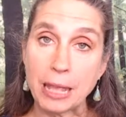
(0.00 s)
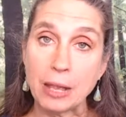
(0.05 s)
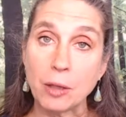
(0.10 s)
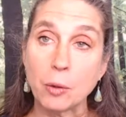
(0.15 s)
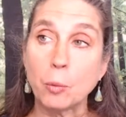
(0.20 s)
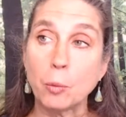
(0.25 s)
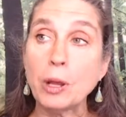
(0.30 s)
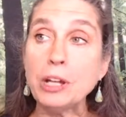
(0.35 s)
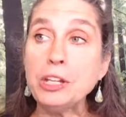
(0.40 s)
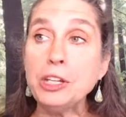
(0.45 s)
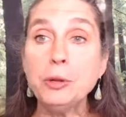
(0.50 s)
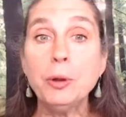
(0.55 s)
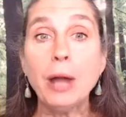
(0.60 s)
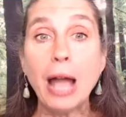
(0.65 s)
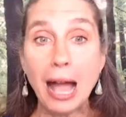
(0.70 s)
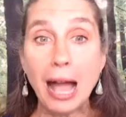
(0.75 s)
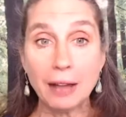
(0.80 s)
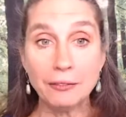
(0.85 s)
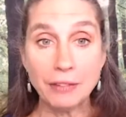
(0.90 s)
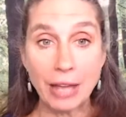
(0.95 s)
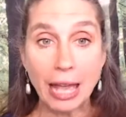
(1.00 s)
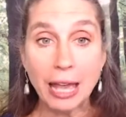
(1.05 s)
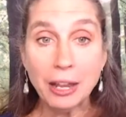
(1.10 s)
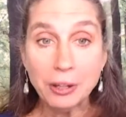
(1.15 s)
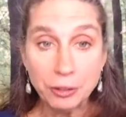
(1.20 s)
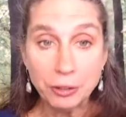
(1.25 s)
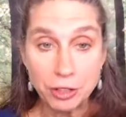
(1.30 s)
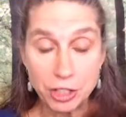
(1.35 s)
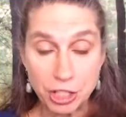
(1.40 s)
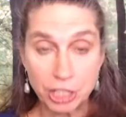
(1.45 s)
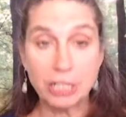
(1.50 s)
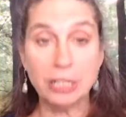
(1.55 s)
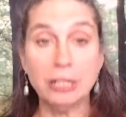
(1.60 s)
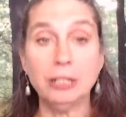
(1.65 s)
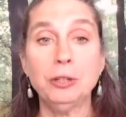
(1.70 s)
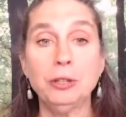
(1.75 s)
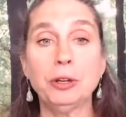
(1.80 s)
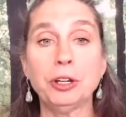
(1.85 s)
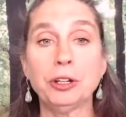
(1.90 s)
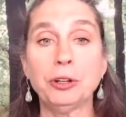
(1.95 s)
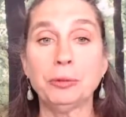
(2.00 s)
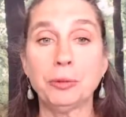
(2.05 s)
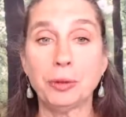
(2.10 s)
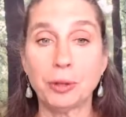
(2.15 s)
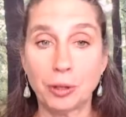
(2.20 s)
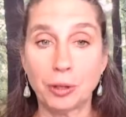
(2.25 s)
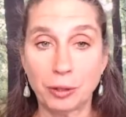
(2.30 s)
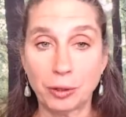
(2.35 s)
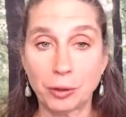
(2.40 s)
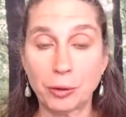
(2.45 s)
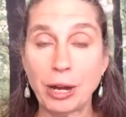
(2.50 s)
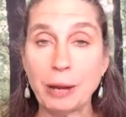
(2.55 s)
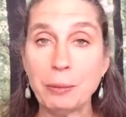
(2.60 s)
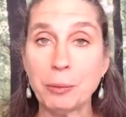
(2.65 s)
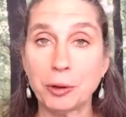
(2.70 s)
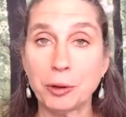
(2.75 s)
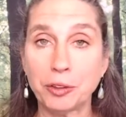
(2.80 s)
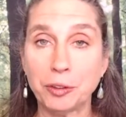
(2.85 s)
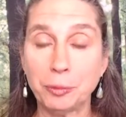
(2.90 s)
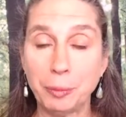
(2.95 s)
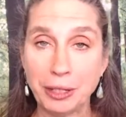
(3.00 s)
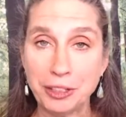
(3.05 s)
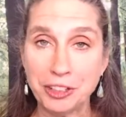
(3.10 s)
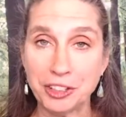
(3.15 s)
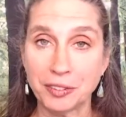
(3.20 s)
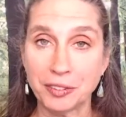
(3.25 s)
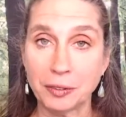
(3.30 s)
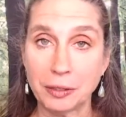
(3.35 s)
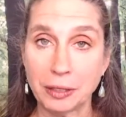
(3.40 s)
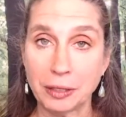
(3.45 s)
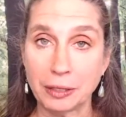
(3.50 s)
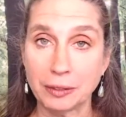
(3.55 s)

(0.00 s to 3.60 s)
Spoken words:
When you have energy, you can create more spaciousness